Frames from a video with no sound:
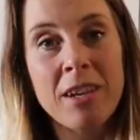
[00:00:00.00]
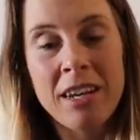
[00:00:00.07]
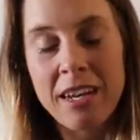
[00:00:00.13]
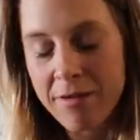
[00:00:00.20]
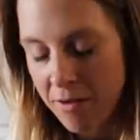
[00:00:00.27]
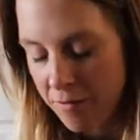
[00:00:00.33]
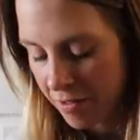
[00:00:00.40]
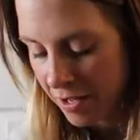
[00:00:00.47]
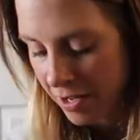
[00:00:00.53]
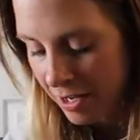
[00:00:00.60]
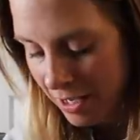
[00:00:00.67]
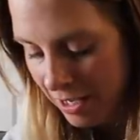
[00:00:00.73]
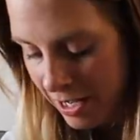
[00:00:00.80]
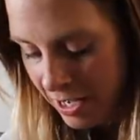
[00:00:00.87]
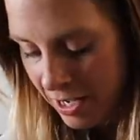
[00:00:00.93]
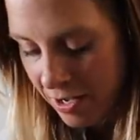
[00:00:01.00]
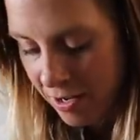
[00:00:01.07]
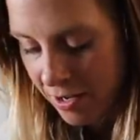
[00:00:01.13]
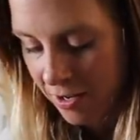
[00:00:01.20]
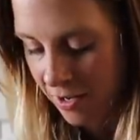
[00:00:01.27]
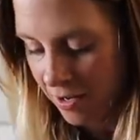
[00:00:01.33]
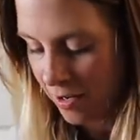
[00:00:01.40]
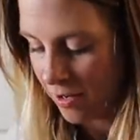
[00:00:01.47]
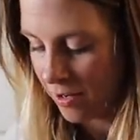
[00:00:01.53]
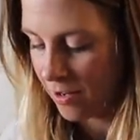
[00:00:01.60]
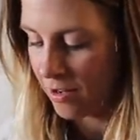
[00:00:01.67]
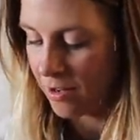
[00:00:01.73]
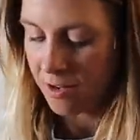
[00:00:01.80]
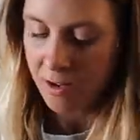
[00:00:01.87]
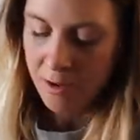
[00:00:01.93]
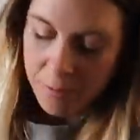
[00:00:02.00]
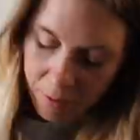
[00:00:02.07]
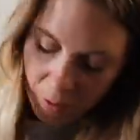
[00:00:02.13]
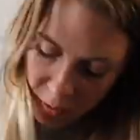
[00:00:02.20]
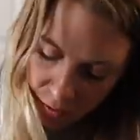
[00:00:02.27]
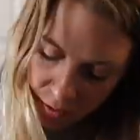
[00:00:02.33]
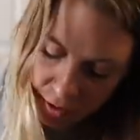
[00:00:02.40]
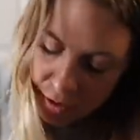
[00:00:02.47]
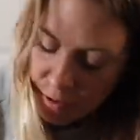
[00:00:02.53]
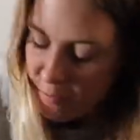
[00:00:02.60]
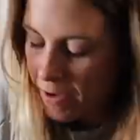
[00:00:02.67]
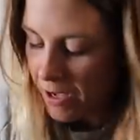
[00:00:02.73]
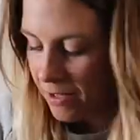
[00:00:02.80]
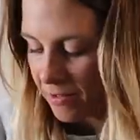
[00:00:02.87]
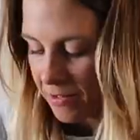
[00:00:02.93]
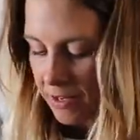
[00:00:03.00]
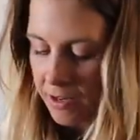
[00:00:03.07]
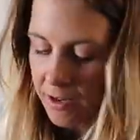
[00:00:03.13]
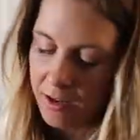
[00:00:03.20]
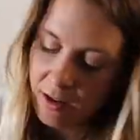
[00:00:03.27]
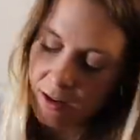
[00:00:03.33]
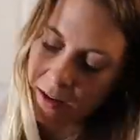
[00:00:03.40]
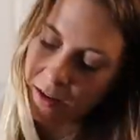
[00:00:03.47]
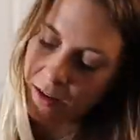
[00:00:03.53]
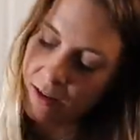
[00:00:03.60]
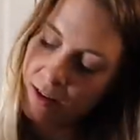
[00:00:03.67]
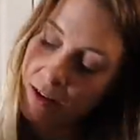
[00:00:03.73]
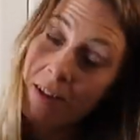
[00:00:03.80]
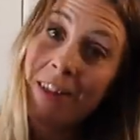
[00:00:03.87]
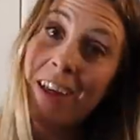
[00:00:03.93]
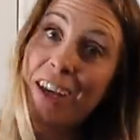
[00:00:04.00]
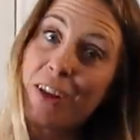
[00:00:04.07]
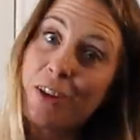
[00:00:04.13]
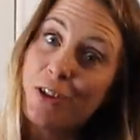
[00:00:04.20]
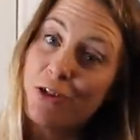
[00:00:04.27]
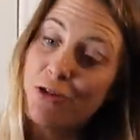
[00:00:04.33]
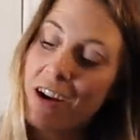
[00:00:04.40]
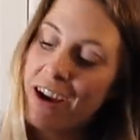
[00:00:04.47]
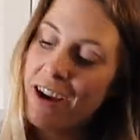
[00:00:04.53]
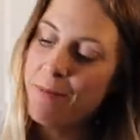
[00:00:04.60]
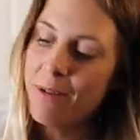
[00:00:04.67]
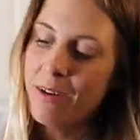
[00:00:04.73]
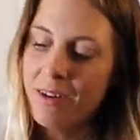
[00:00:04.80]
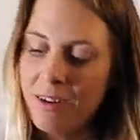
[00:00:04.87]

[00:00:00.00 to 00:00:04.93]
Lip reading: going to give everything a clean. Put all the new bits in. Thank you, SRAM.